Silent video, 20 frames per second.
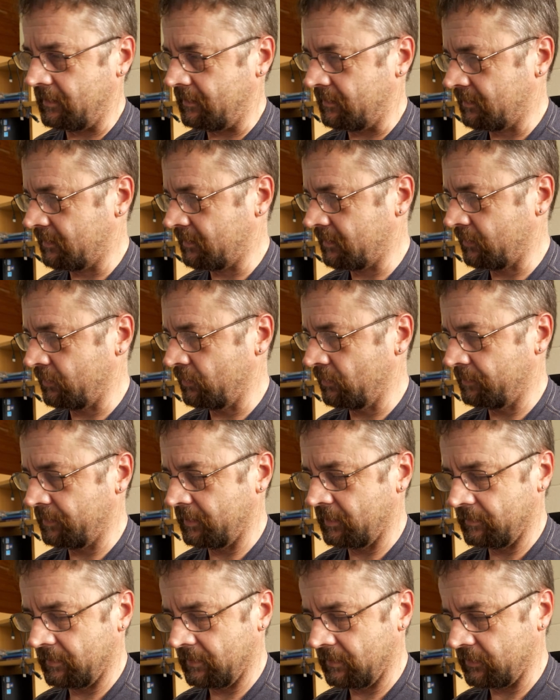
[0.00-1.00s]
school
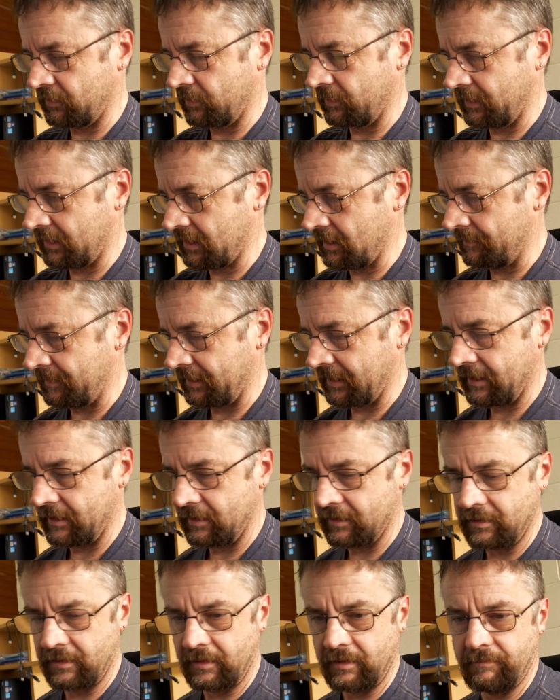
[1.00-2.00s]
pupils who are coming
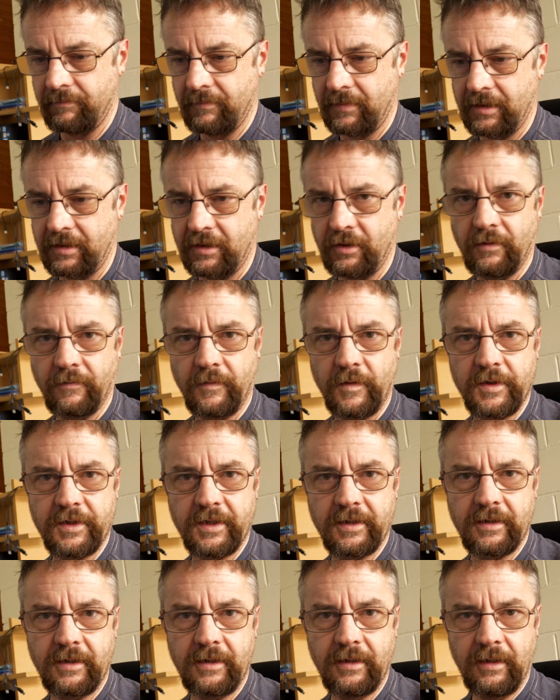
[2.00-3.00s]
into my
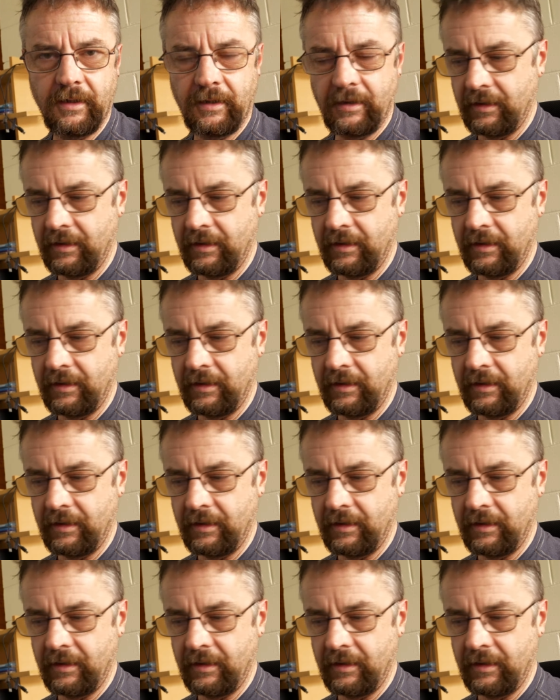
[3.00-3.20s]
university